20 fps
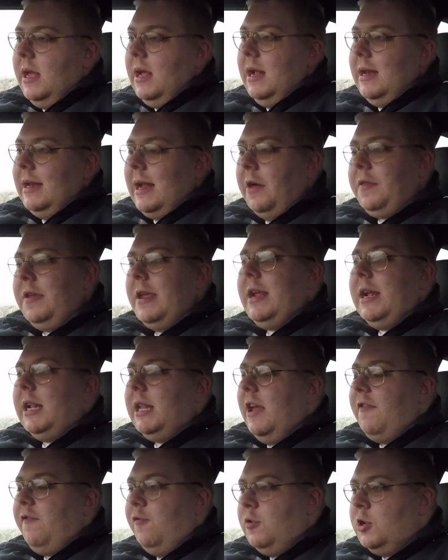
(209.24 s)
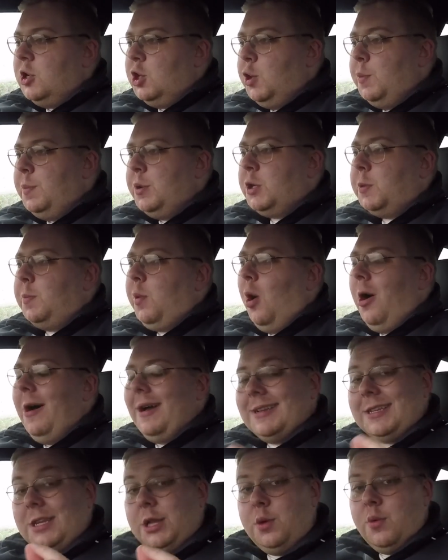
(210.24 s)
Now the Eagle F1 SuperSport
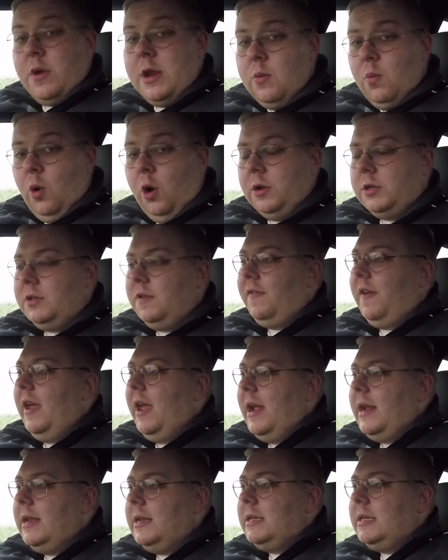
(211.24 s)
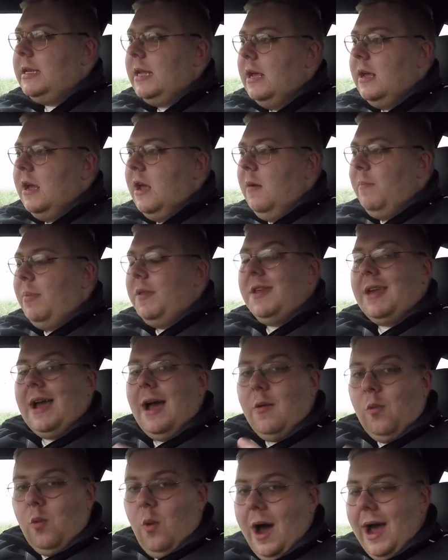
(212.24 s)
has 3 water vanes, but they are
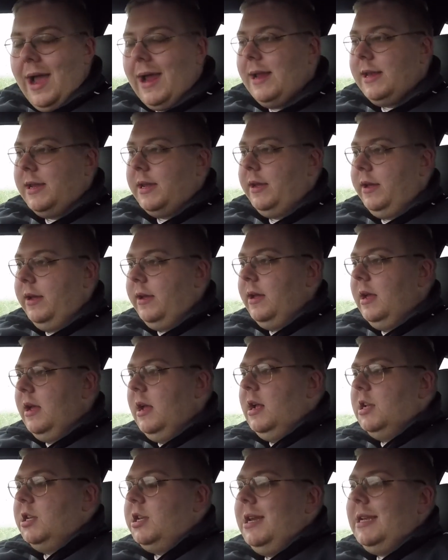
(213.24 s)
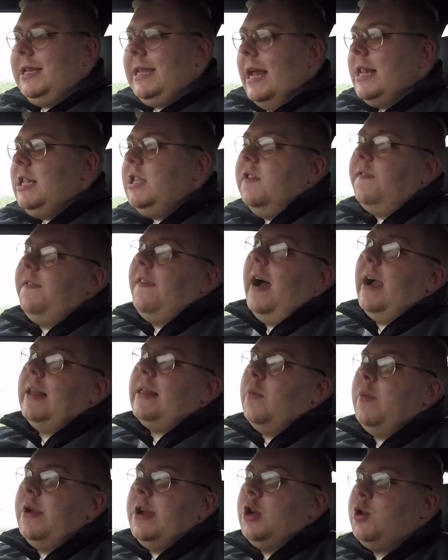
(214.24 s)
wider, so you tend to find that
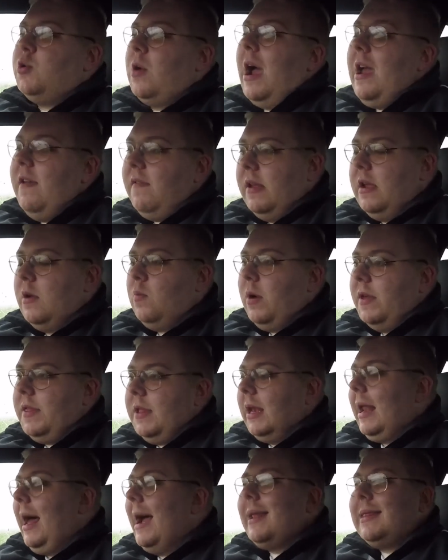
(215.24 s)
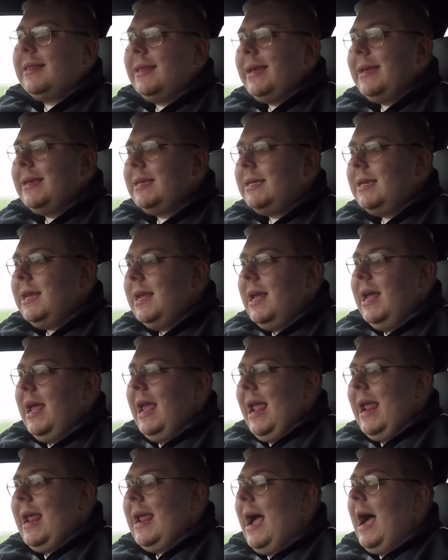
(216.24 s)
when you're driving in weather like this,
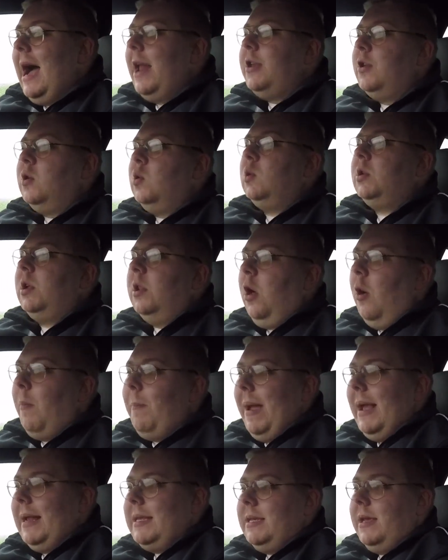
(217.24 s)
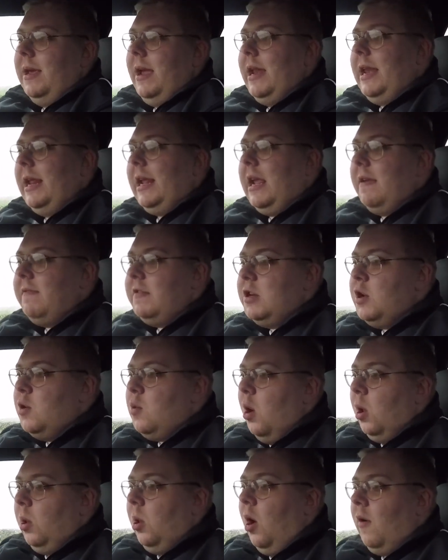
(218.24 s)
it handles a lot better and it gives you a
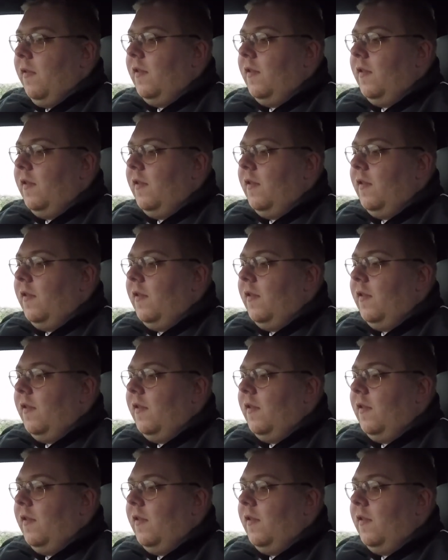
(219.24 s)
lot of